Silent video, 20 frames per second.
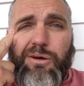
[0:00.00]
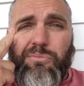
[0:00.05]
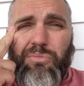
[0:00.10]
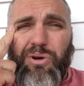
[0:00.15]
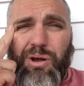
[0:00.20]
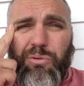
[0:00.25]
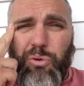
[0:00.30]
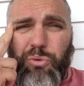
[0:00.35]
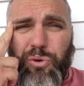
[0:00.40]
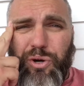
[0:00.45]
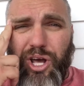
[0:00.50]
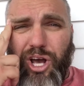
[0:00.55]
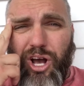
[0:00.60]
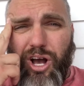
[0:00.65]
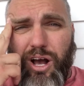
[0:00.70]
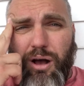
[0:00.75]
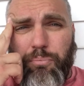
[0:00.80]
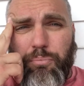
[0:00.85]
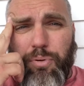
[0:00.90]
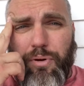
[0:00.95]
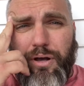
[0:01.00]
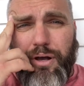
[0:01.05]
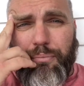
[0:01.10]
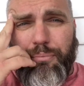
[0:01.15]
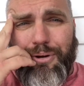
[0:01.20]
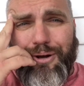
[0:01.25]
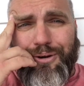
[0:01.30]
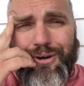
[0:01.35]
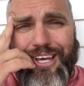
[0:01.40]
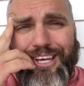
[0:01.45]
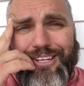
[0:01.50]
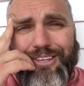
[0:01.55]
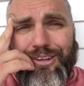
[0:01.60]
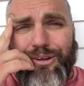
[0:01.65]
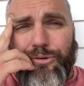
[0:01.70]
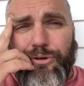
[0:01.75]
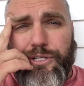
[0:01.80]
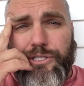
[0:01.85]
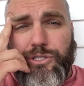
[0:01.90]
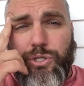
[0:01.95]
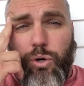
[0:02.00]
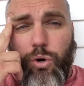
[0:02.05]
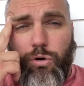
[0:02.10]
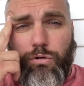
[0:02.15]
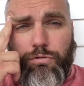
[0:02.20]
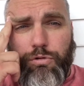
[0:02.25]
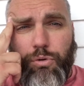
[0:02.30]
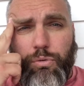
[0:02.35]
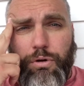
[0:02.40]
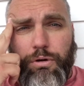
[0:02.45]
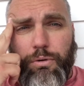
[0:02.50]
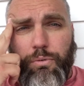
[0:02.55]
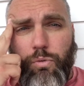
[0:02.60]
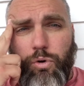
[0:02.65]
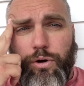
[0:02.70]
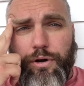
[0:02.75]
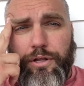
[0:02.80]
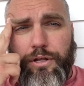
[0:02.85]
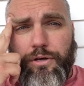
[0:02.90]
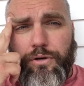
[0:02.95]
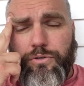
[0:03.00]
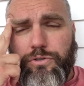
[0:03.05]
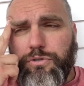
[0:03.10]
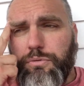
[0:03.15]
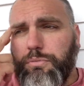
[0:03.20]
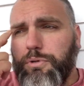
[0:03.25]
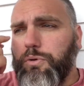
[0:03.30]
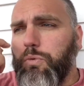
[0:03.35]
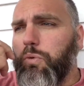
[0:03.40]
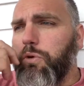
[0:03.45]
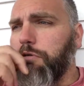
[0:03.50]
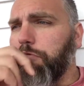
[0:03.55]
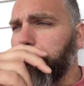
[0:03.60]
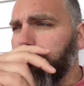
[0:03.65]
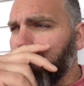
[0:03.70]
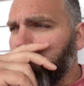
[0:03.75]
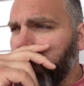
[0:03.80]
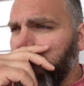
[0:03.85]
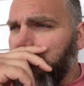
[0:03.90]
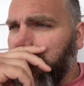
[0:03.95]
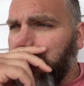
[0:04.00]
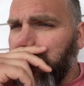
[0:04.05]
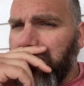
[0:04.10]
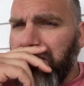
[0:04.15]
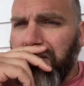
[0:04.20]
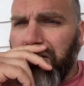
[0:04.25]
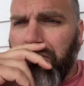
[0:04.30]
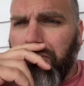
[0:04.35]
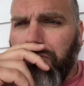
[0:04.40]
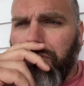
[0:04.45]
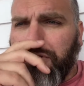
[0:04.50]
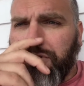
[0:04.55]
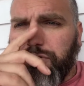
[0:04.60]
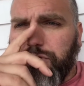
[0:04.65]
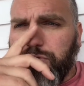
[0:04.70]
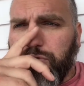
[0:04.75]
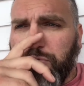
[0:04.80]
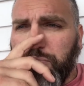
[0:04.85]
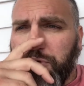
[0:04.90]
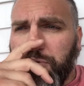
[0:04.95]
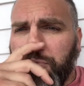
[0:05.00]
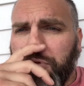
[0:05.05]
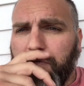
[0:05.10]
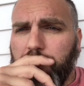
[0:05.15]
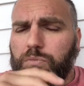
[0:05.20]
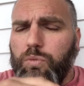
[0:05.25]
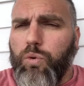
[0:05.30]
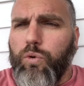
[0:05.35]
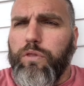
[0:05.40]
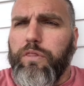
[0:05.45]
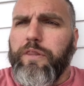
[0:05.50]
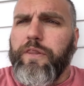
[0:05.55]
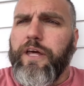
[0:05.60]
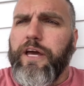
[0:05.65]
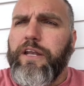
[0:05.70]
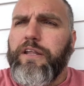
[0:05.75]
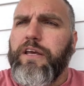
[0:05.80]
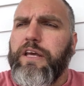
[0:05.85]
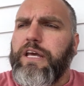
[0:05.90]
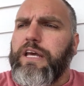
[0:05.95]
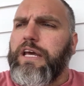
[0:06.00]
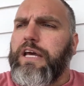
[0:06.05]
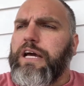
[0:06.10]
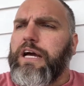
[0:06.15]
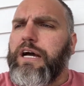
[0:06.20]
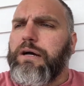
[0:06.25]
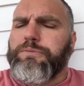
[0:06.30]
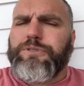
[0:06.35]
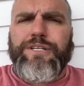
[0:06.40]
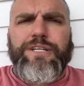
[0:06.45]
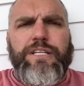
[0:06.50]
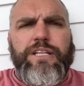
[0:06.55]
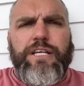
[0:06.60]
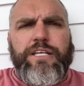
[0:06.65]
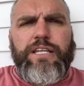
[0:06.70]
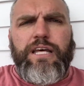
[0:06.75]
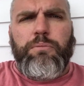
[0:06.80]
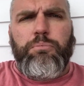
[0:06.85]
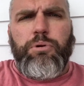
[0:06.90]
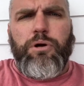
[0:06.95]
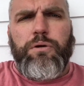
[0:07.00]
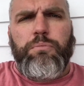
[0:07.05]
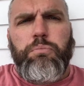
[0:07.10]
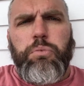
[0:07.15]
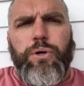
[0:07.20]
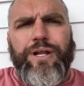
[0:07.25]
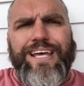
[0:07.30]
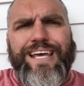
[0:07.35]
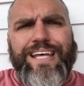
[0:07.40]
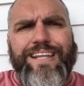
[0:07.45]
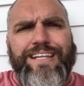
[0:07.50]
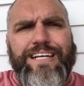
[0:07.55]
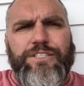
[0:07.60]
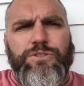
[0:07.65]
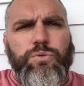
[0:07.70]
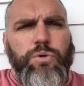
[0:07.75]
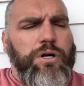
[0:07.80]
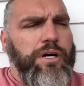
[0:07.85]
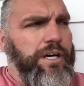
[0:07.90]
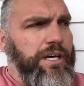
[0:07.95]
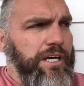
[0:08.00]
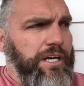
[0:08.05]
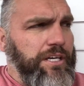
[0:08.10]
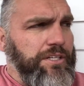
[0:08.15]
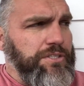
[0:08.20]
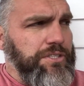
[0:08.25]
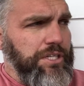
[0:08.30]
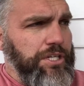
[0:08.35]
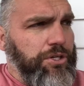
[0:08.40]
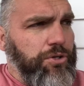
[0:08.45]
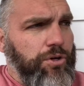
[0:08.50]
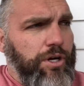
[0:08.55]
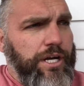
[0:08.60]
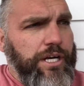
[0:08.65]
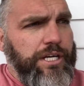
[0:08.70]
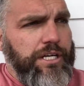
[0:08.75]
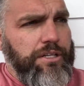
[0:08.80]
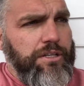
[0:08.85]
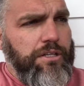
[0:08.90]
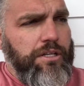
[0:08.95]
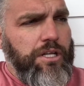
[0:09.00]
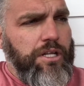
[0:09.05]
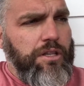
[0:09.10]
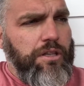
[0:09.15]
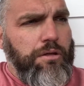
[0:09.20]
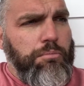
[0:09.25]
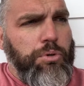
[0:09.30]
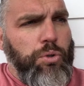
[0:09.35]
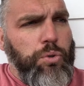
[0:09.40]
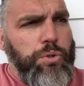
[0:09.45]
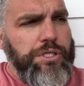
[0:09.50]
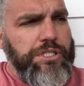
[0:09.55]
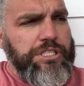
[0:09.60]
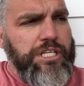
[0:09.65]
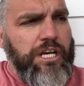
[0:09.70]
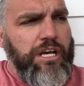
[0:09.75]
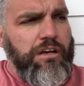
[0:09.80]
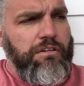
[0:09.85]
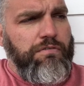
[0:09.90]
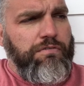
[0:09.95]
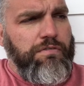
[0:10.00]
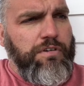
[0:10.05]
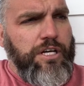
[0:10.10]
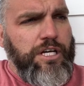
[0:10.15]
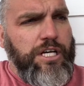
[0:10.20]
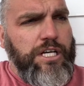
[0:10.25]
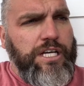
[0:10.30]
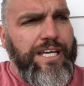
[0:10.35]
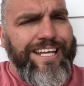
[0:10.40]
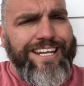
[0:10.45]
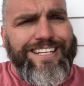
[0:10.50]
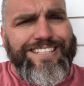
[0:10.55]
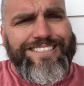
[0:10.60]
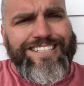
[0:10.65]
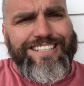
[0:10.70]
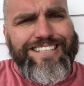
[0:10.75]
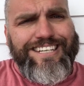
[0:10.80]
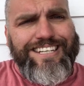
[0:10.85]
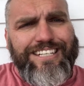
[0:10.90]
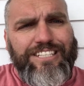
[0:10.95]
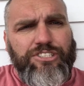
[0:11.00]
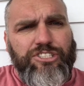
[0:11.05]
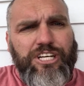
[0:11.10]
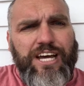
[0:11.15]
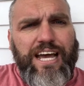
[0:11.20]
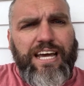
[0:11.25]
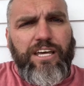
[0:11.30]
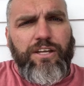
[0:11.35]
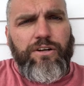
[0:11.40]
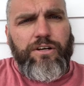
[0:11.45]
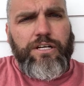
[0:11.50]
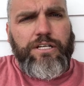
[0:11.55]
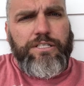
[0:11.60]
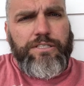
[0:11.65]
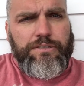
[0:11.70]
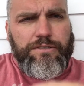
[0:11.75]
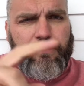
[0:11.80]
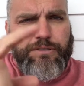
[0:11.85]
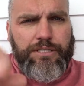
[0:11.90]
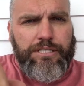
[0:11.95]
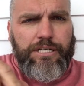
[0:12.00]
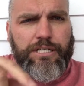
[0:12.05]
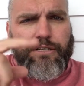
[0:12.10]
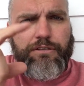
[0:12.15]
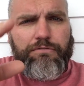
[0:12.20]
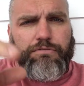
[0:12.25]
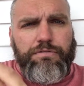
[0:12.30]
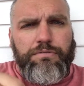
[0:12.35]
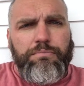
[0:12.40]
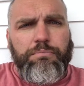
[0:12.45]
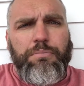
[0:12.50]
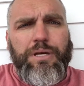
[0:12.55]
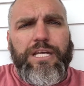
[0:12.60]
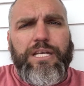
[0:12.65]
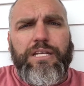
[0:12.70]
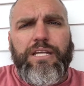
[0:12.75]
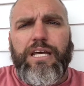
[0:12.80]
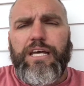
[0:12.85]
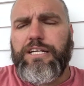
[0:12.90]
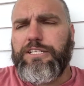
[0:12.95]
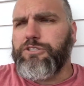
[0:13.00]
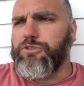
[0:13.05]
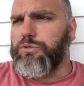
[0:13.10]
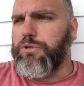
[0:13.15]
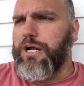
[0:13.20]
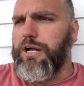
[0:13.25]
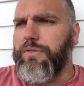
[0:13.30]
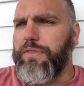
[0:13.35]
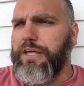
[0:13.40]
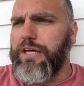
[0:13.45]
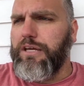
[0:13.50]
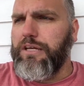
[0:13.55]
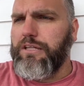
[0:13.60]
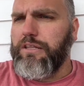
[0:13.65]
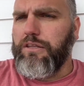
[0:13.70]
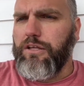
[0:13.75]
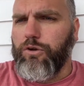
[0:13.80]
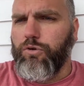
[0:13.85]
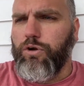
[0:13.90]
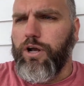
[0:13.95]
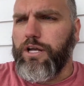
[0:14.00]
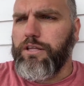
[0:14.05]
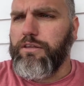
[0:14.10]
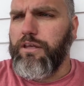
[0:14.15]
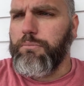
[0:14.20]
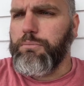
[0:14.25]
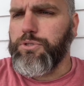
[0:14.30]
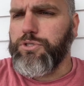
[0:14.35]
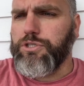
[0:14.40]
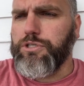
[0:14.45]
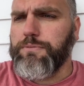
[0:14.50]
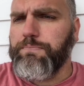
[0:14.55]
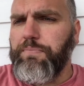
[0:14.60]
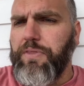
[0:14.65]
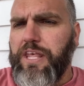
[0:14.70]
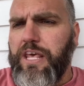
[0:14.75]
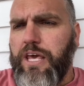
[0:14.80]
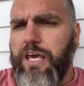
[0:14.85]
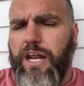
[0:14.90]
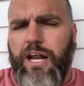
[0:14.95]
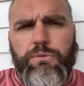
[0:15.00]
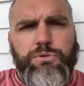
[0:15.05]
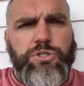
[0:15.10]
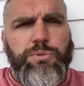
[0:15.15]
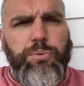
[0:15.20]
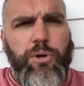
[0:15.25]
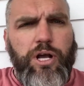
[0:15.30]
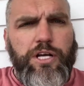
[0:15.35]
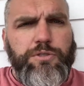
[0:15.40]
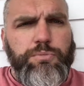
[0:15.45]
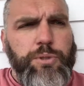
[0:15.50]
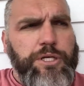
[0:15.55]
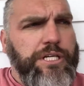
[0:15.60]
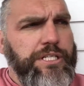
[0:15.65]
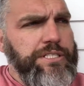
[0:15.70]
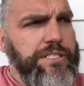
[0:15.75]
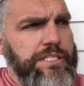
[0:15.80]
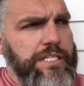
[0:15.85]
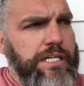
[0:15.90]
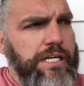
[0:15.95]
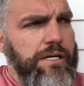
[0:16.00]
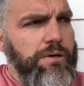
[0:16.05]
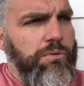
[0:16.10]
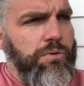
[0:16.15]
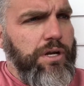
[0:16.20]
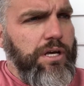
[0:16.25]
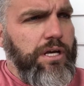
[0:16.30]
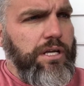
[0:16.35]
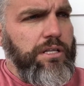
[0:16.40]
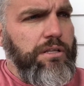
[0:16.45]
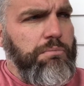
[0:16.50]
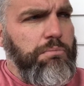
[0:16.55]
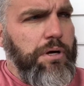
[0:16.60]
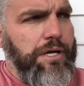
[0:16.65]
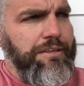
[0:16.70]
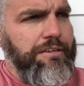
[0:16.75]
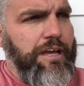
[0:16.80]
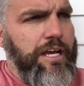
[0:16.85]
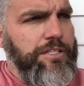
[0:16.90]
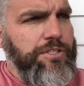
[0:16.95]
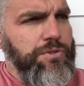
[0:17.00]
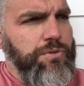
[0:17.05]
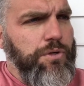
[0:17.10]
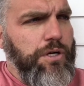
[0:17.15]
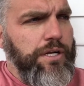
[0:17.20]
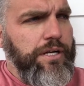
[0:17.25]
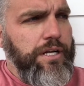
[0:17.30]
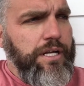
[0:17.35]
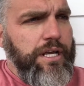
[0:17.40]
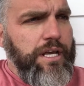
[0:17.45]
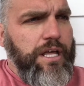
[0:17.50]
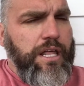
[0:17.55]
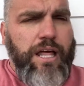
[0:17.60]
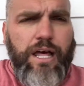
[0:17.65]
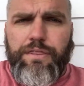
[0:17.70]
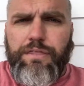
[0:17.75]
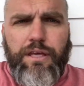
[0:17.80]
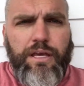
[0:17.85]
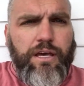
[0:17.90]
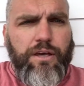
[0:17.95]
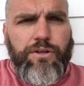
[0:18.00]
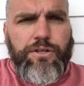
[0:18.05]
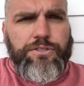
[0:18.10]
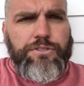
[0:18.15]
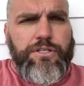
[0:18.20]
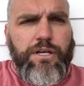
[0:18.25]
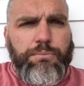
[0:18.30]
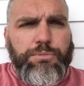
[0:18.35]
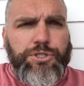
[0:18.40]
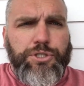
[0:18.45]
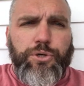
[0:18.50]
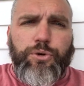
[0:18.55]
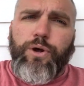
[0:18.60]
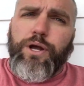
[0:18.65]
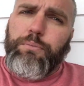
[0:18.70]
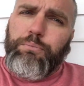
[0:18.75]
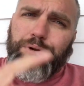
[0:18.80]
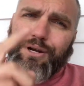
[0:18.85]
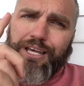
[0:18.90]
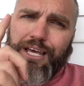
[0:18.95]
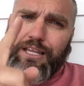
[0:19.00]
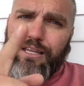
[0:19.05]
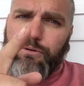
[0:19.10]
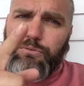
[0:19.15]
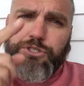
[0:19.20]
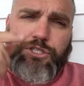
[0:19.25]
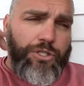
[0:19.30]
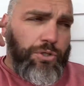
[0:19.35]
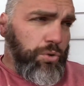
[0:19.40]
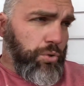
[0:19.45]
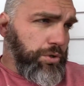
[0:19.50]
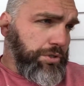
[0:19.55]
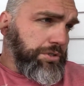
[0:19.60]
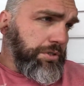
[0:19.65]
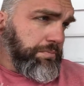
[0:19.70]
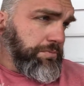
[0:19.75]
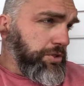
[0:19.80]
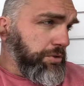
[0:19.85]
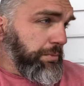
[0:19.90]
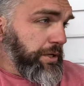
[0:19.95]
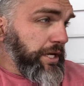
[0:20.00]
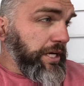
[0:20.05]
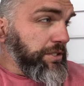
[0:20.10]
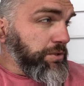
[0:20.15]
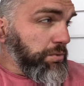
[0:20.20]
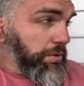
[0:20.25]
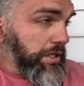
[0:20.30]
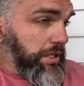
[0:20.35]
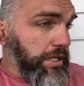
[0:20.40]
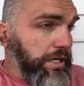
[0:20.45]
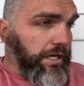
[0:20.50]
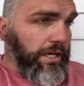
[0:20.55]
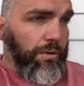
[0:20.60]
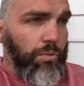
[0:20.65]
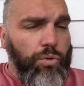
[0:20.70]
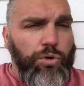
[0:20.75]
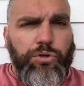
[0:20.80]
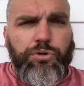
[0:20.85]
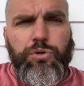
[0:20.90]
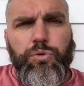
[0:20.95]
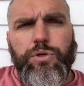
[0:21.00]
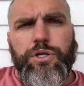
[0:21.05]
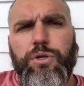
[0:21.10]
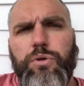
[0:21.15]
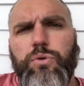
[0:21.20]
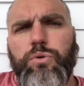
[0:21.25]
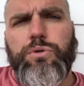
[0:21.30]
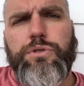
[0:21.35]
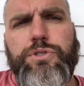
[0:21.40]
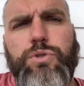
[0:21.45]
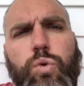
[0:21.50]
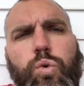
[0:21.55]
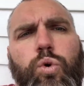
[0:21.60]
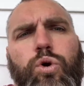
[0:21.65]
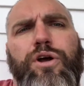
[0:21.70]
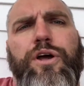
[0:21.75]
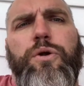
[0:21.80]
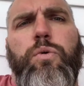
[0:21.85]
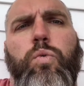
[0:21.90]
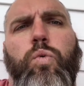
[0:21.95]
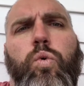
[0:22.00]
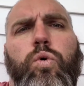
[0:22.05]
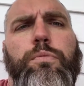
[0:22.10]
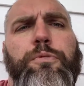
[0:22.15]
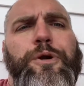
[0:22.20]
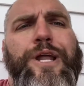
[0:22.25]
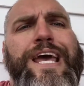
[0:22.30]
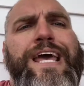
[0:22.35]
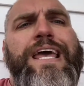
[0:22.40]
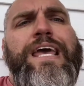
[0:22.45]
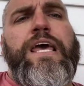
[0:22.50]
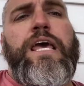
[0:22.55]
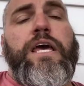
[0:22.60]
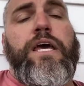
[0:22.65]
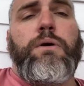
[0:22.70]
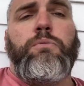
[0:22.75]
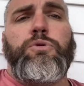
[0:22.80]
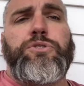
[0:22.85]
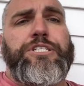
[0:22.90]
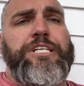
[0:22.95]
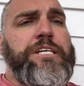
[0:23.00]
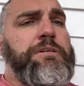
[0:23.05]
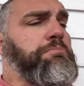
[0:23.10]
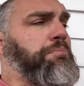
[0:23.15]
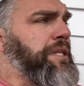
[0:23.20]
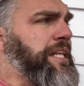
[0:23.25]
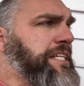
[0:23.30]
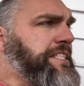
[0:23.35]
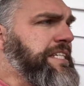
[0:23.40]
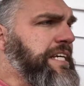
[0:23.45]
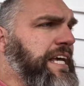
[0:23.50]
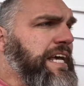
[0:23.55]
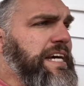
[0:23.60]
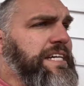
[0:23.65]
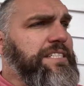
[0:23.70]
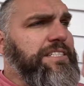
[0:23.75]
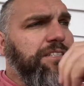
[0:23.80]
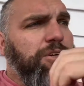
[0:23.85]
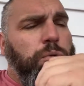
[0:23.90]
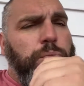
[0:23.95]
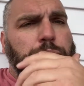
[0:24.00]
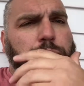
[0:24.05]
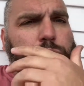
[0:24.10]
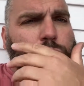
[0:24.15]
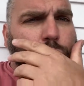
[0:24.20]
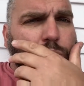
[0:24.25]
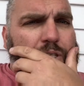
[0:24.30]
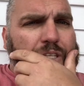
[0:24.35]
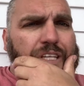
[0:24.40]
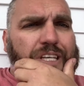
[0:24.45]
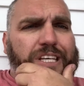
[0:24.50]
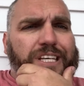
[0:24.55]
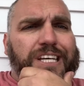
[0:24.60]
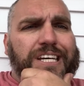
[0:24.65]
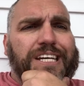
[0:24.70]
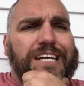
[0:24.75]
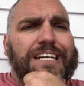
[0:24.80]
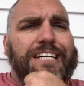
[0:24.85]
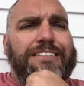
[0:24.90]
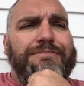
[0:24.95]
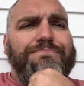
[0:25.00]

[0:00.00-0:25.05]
probably went up about 8 degrees over where I wanted to go, so about 158 I think it was, or maybe even more than that. So I didn't like that part, but again, that's why I guess like Craig and the boys have an insulating jacket on it, so it kind of maintains around the correct temperature. And I was surprised because when I did my test run, that thing held its temperature great, but again, that was indoors. So my next one I think I will do indoors or on a warmer day, and we'll see. But that's it, guys. Hope you enjoyed the